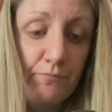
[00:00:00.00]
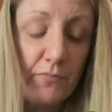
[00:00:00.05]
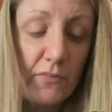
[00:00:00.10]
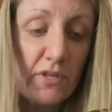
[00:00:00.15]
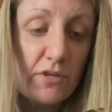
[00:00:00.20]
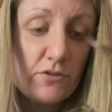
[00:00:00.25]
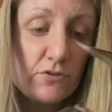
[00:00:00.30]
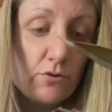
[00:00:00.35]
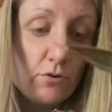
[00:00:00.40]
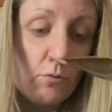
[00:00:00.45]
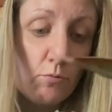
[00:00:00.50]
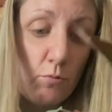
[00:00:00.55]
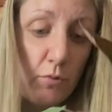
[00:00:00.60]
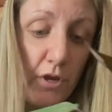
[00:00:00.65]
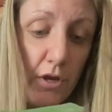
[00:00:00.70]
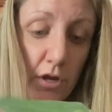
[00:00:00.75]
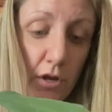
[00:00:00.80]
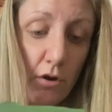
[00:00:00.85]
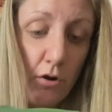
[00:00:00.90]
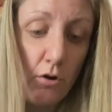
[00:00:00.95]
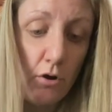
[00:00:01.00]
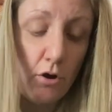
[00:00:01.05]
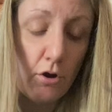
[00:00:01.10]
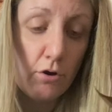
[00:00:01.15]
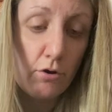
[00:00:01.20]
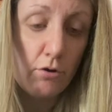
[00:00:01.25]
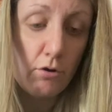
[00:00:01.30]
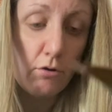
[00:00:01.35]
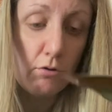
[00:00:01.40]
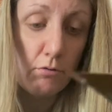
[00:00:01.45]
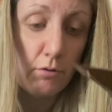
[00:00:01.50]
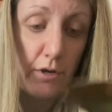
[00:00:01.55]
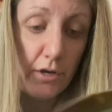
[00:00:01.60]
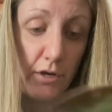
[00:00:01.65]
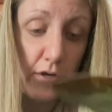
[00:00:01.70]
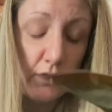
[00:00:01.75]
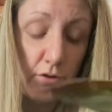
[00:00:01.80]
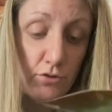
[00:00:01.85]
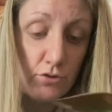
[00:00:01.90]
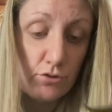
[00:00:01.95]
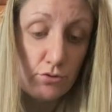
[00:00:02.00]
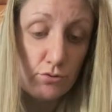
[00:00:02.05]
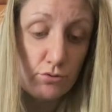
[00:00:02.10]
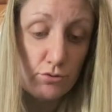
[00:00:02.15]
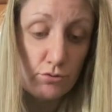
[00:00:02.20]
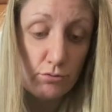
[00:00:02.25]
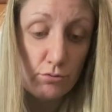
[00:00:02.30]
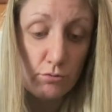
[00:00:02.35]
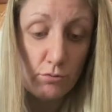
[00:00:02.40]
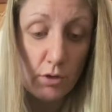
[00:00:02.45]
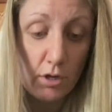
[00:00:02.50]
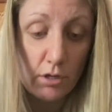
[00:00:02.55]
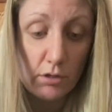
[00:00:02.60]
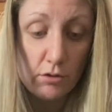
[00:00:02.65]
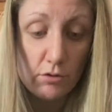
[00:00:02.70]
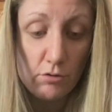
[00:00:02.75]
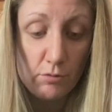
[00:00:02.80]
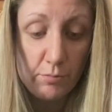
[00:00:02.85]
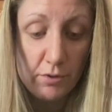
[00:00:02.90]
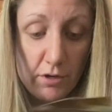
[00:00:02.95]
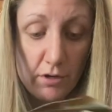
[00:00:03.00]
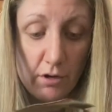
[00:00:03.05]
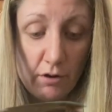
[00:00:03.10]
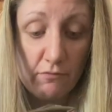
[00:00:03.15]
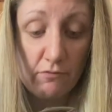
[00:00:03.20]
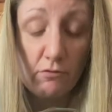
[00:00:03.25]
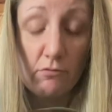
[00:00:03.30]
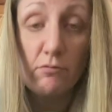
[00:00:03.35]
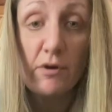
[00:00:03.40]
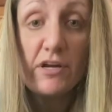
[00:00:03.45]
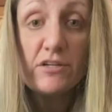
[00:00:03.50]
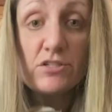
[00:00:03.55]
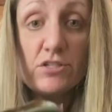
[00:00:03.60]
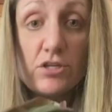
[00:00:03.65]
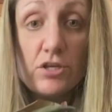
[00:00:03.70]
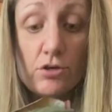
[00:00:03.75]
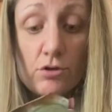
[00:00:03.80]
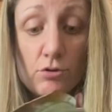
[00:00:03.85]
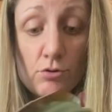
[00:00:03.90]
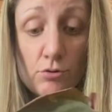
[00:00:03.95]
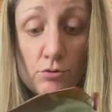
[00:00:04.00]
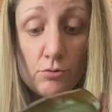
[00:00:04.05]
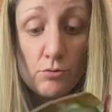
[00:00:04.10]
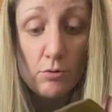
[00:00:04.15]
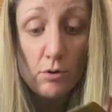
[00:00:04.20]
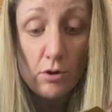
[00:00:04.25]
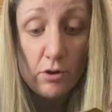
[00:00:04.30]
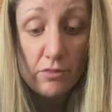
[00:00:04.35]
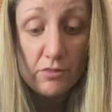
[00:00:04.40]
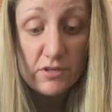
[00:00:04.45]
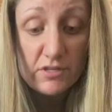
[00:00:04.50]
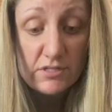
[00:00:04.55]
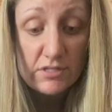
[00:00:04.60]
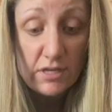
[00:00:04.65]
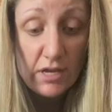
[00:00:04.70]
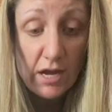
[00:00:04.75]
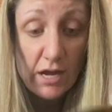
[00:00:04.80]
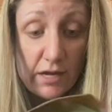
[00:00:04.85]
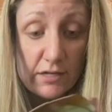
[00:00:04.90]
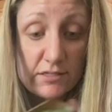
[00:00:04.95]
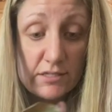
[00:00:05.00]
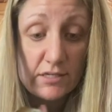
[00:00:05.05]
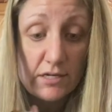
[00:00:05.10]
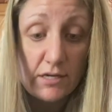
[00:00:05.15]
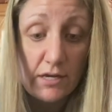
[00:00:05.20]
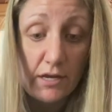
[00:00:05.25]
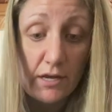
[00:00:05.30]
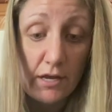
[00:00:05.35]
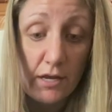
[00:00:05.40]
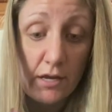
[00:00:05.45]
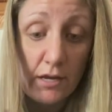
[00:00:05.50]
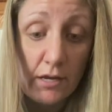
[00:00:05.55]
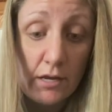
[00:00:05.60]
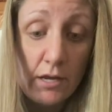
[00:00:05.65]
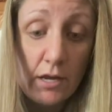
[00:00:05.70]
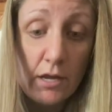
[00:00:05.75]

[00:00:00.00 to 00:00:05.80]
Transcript: So we are going to do a little bit of a rescue on this guy today.